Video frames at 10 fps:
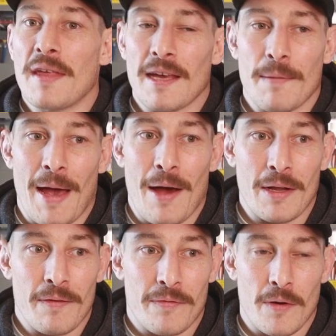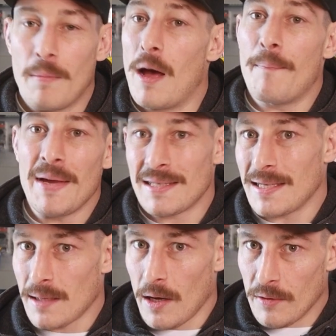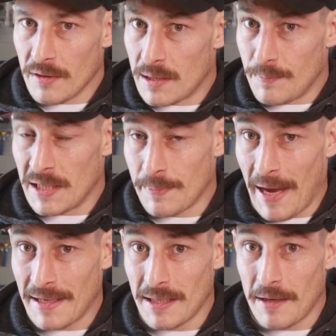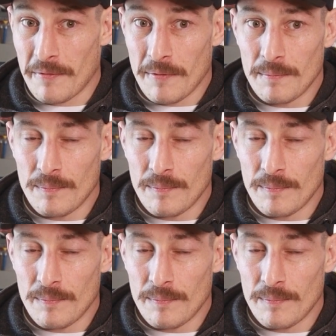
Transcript: think about it from a business owner's perspective,